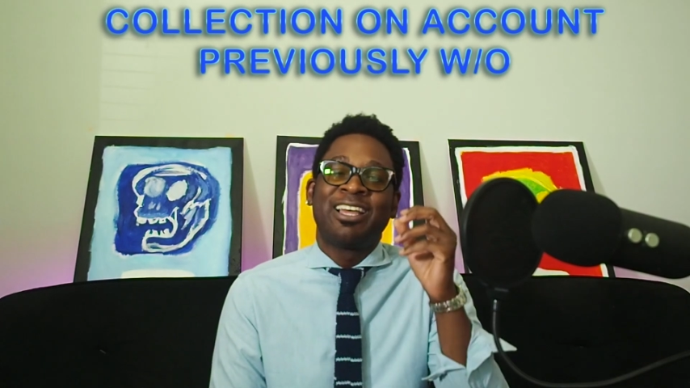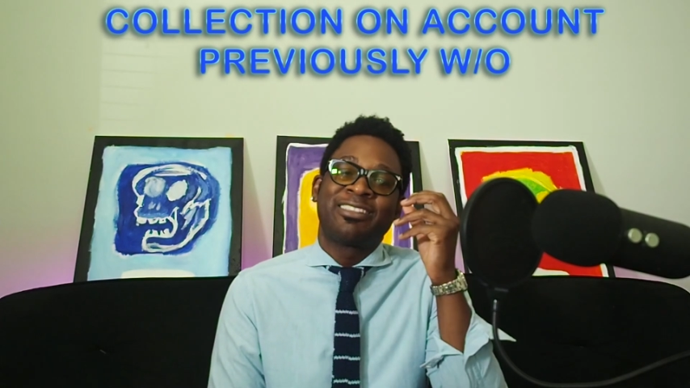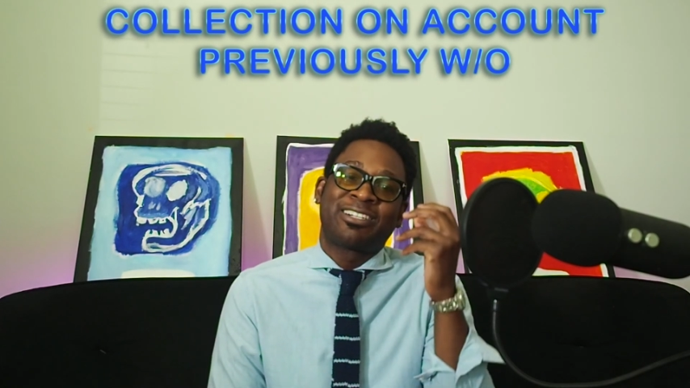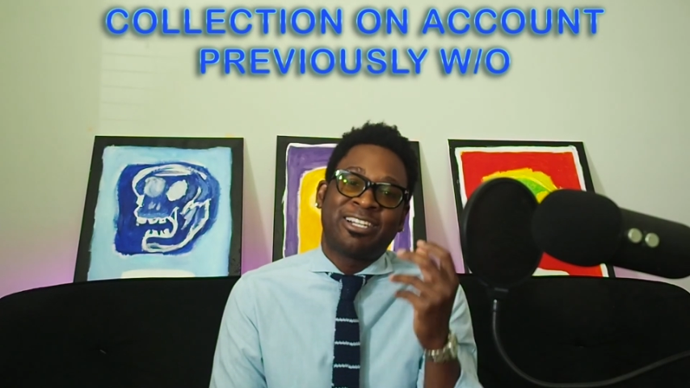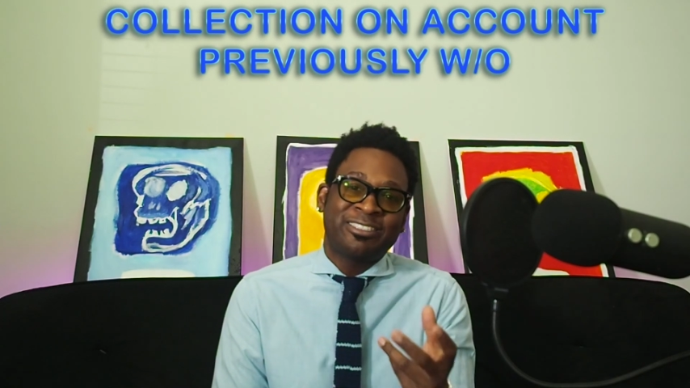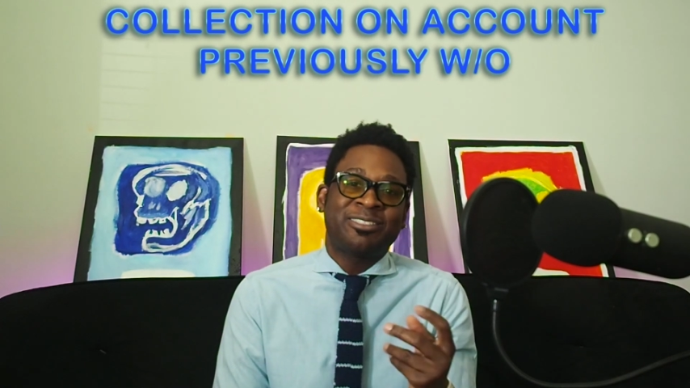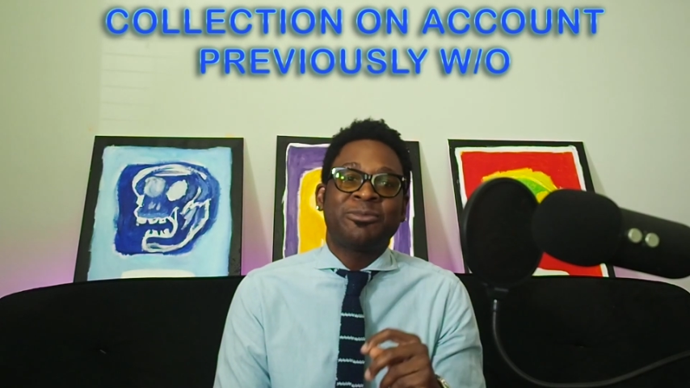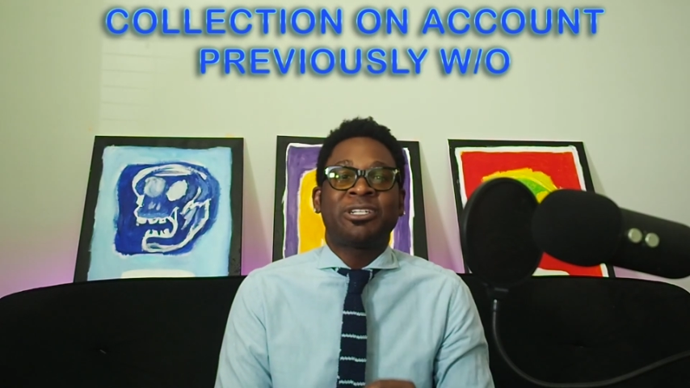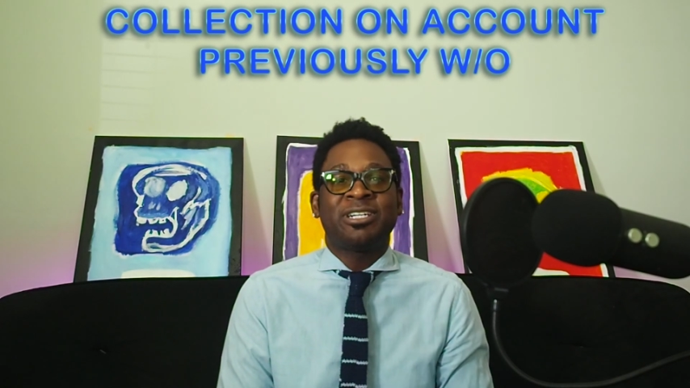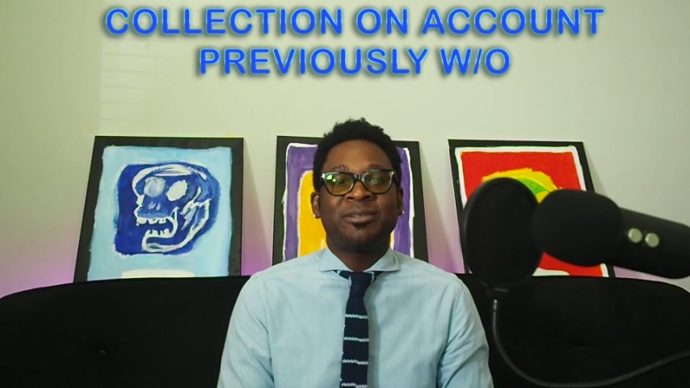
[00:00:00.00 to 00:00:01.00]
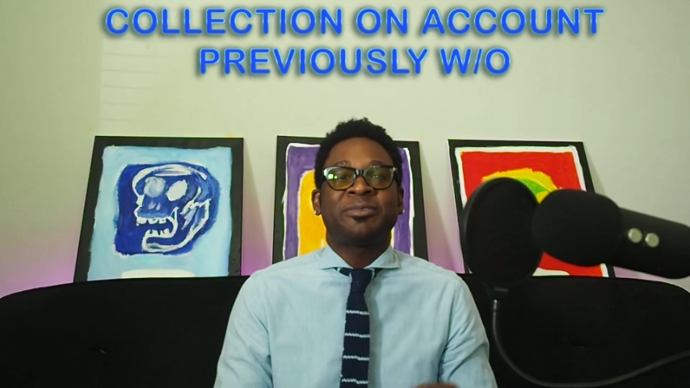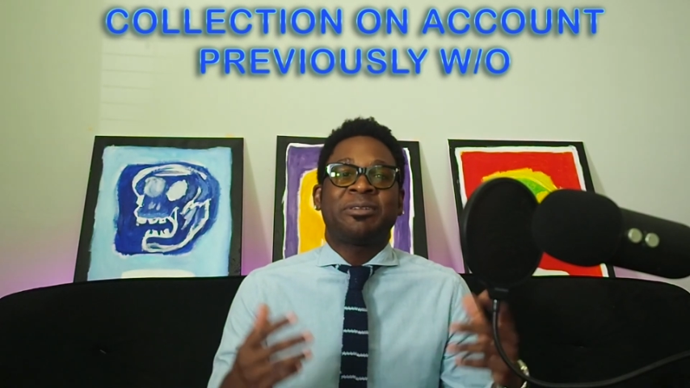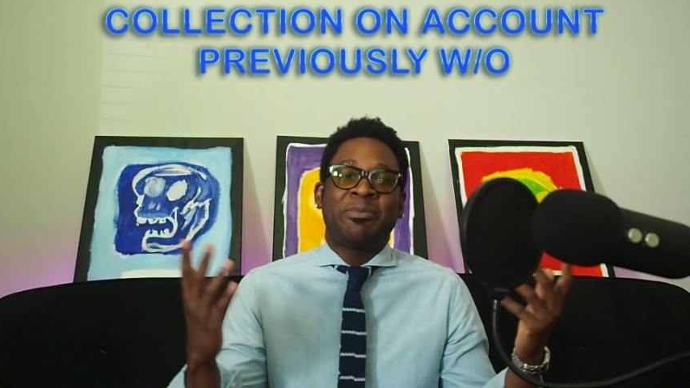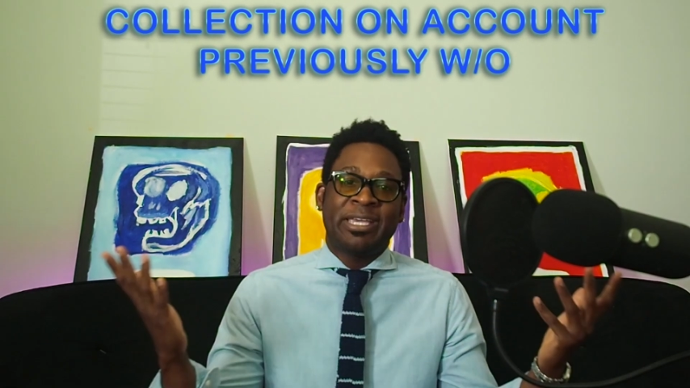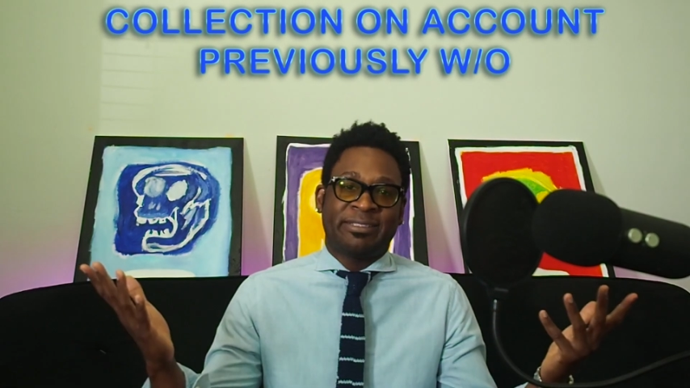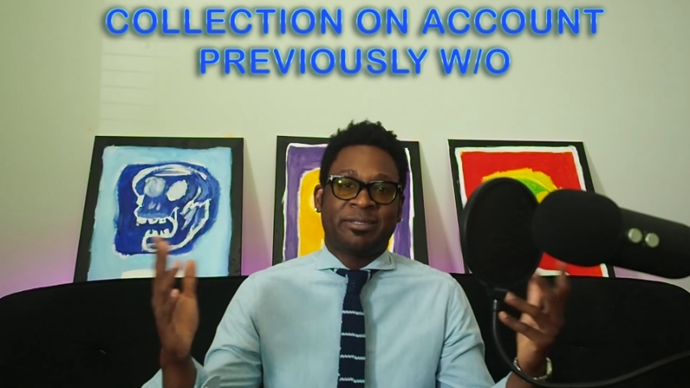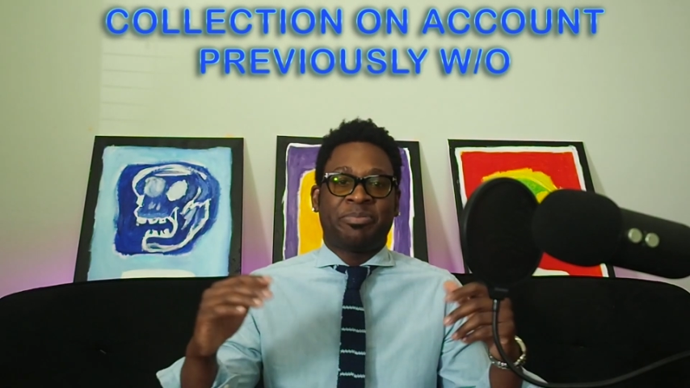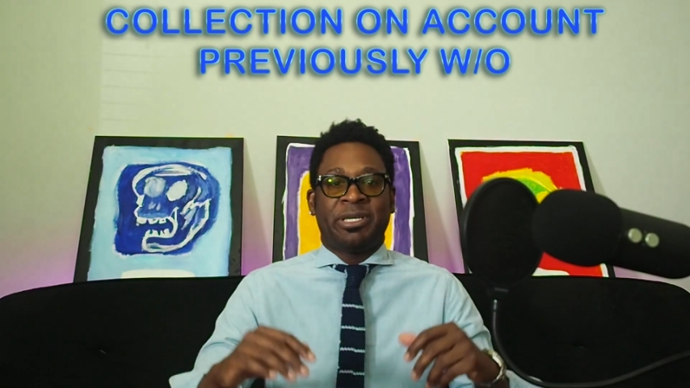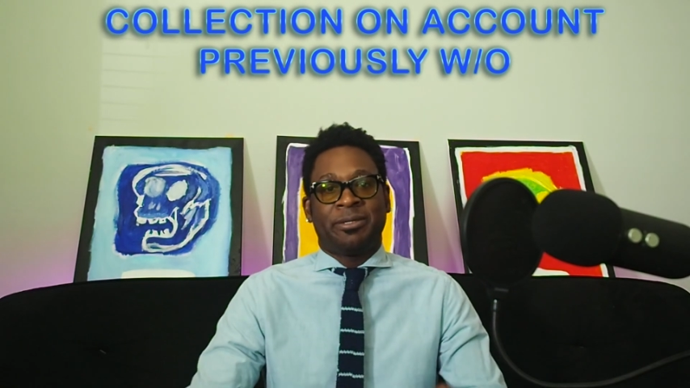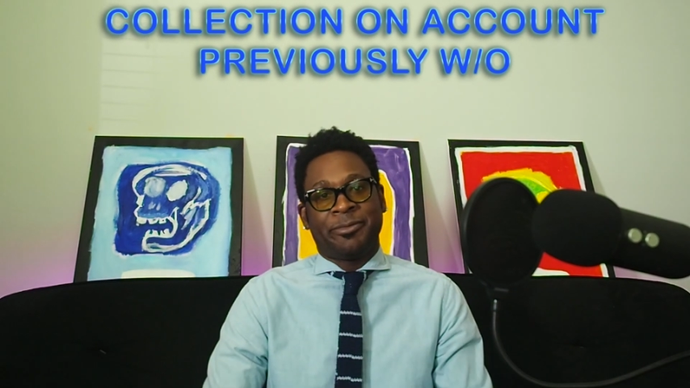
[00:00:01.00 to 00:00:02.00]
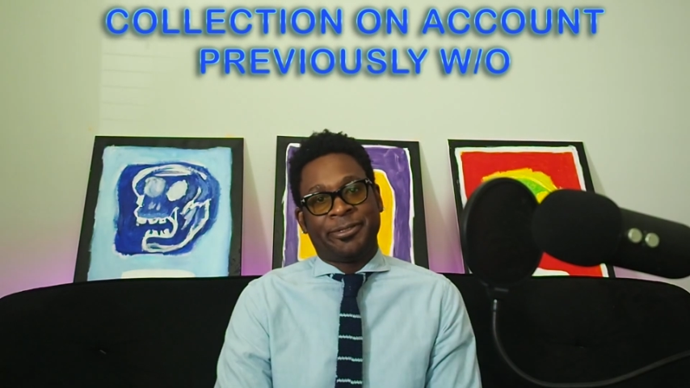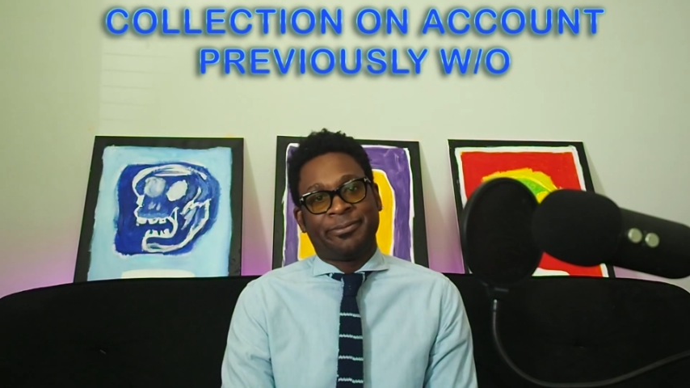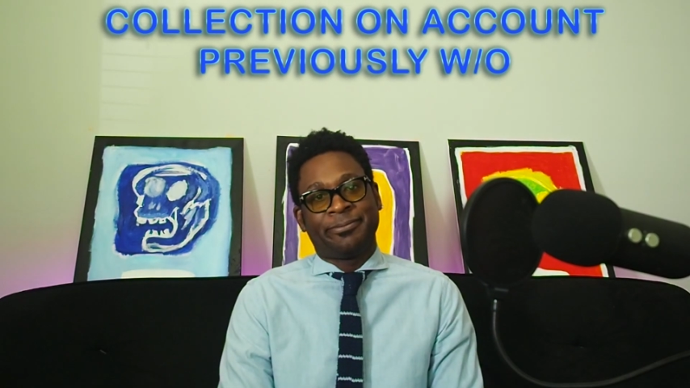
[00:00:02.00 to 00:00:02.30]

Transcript: the customer comes and makes the payment.